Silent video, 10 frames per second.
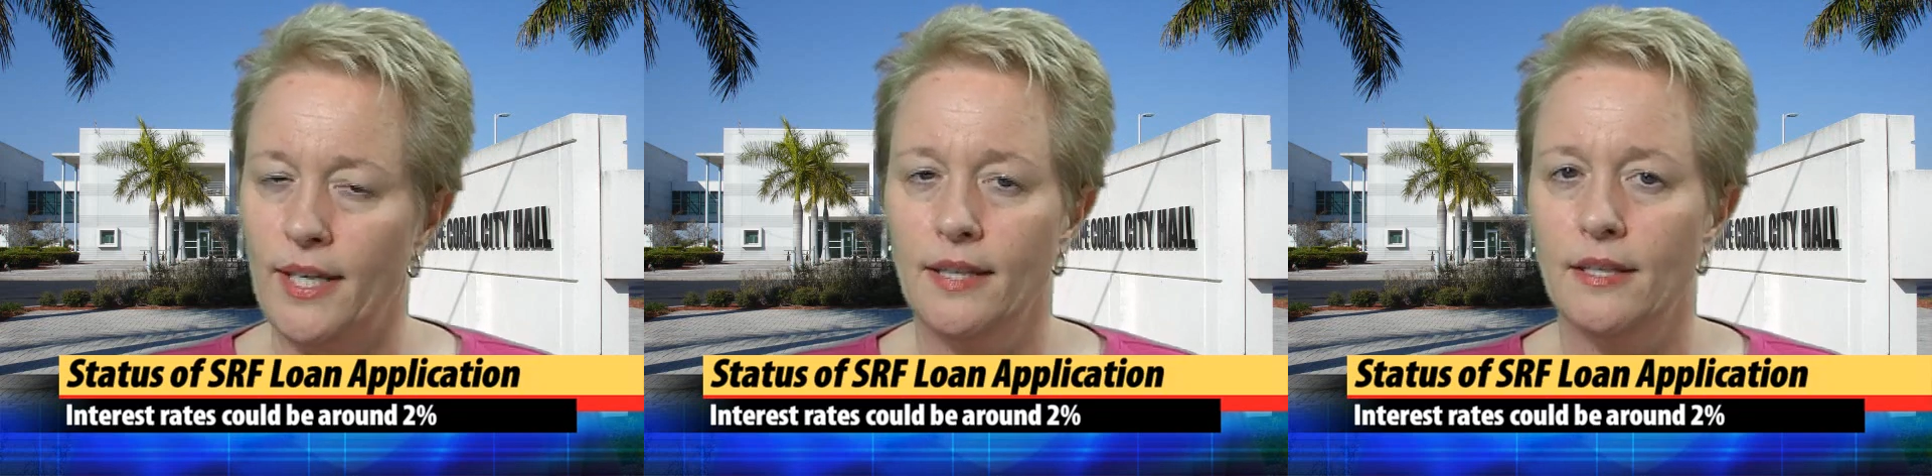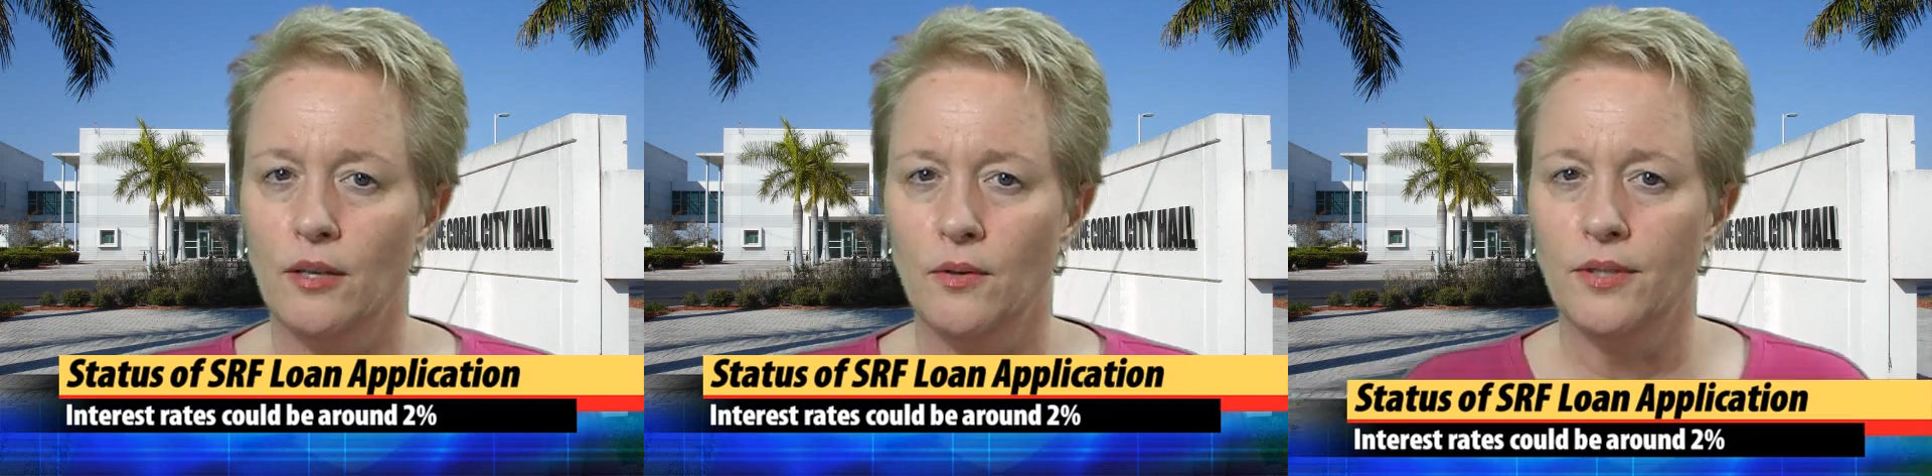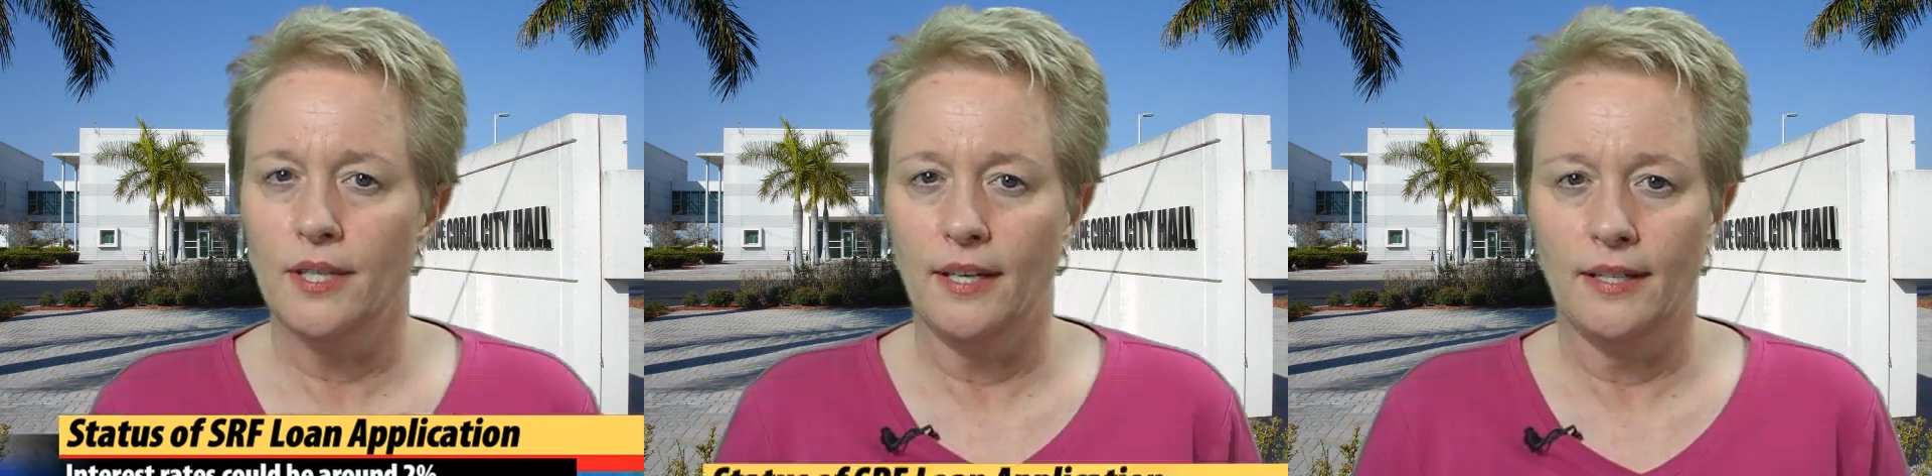If we get
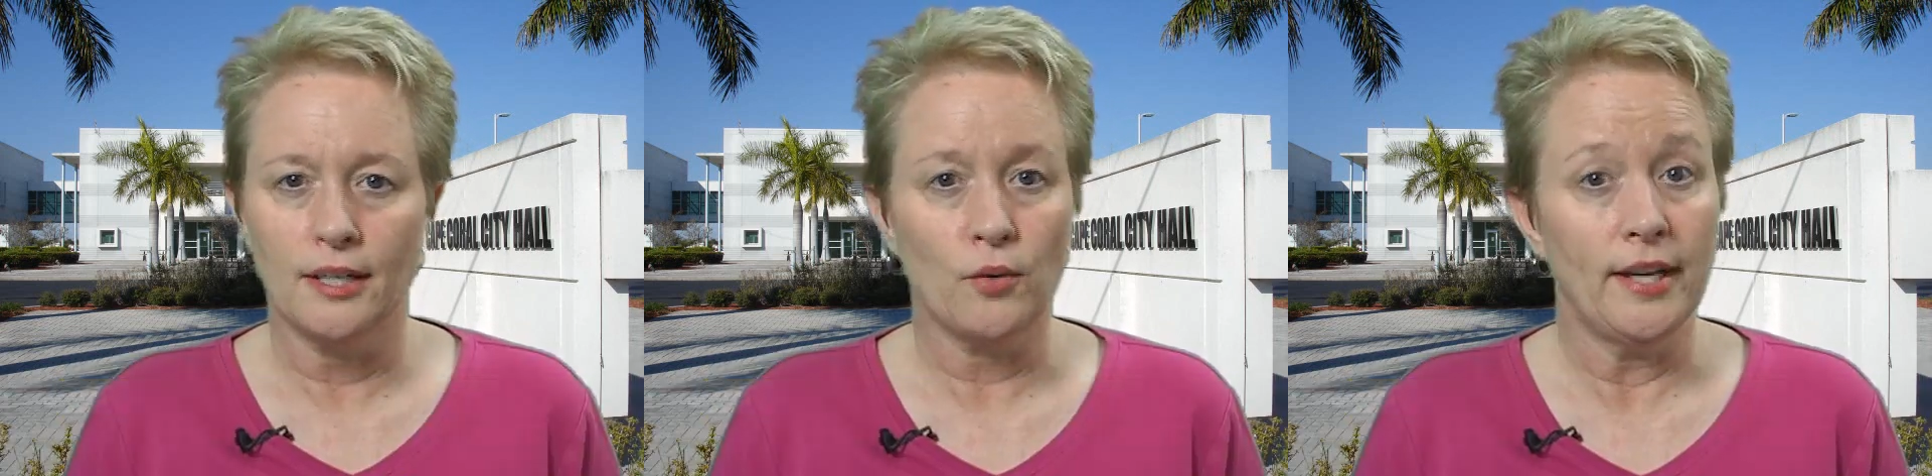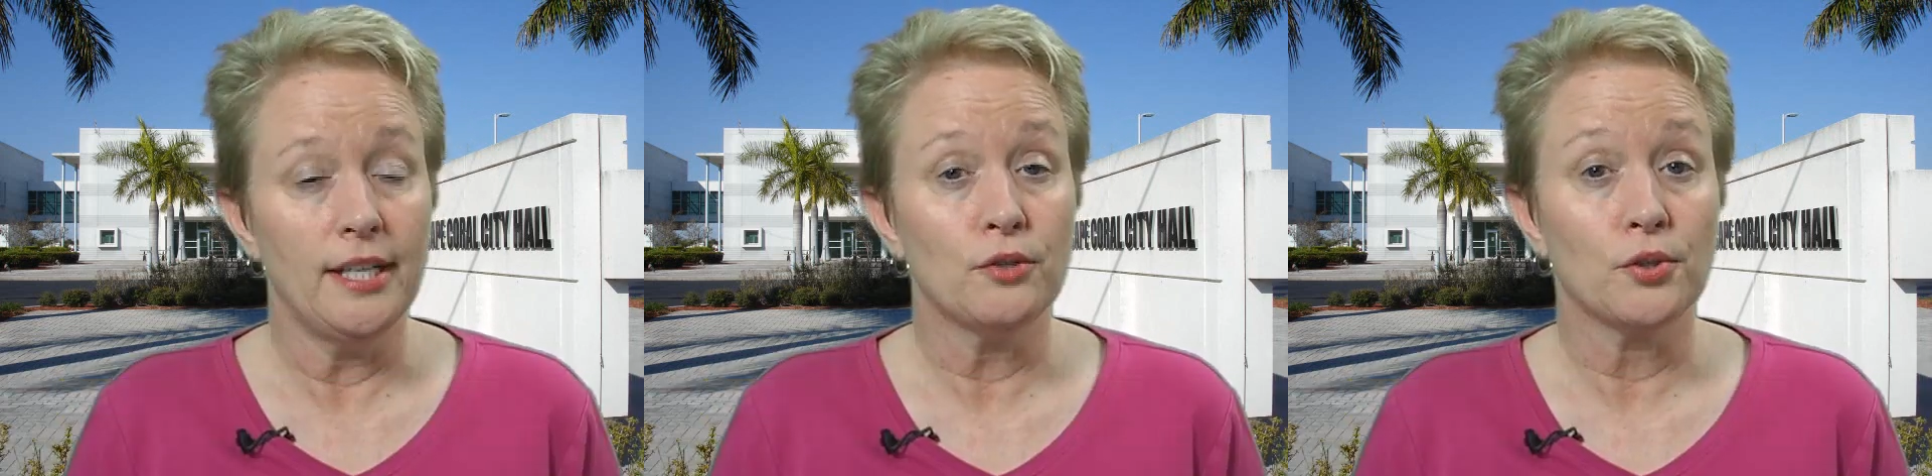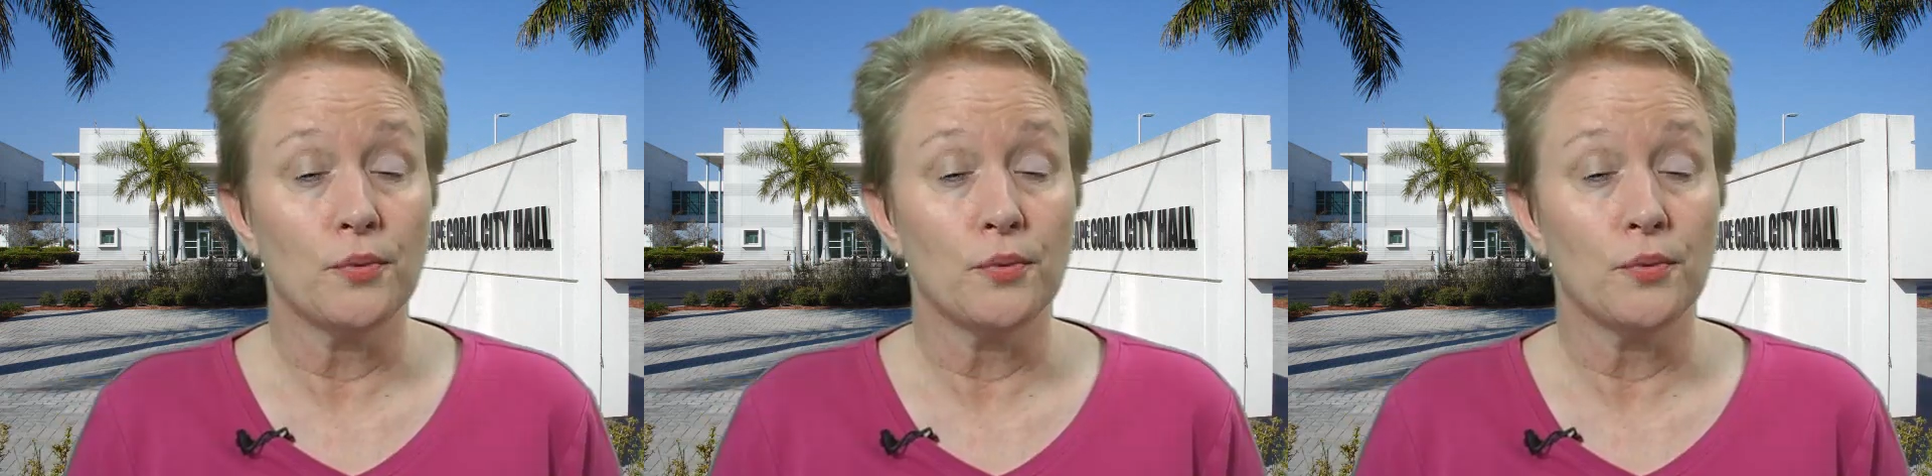those, it's a great